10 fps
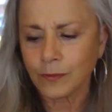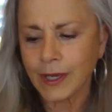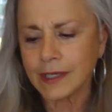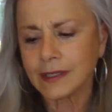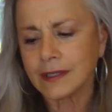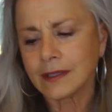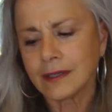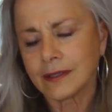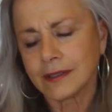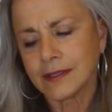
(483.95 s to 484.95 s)

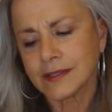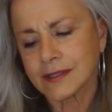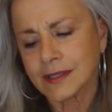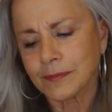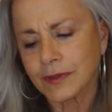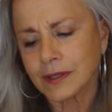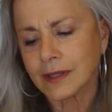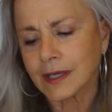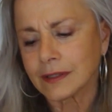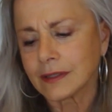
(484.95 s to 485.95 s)
Waiting is
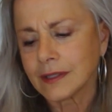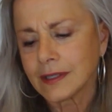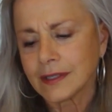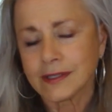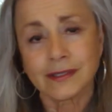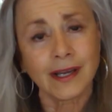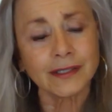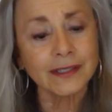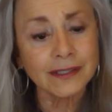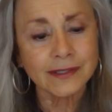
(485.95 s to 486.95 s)
something that is
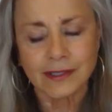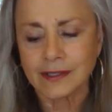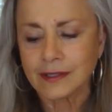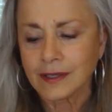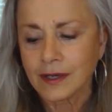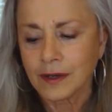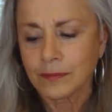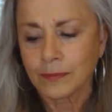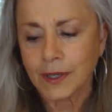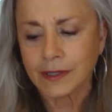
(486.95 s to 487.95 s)
not easy,
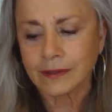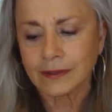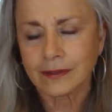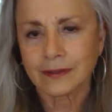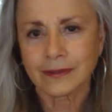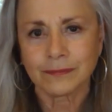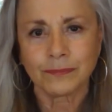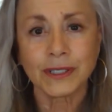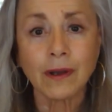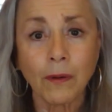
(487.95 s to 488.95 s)
but
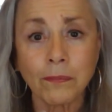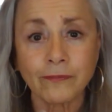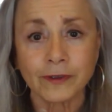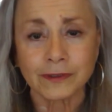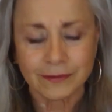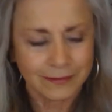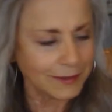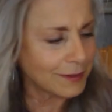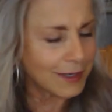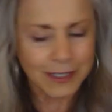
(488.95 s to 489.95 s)
be hopeful,
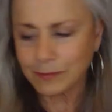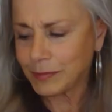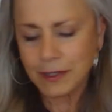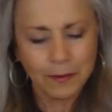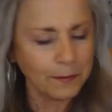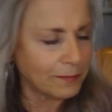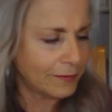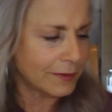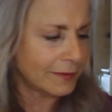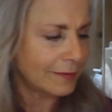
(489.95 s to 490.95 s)
all right? Be
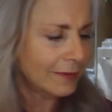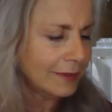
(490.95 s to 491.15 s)
hopeful.